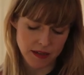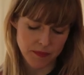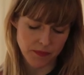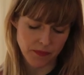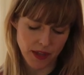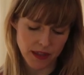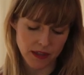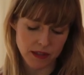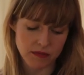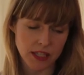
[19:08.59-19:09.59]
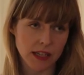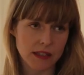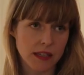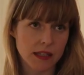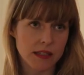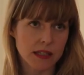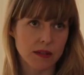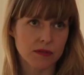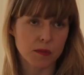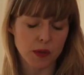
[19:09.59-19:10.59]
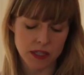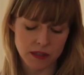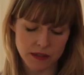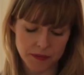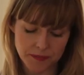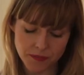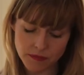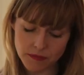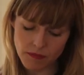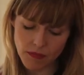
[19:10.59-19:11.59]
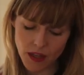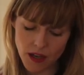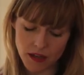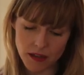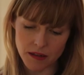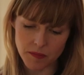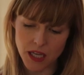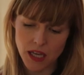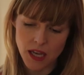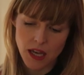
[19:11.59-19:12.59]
I think it's a really exciting time for print. I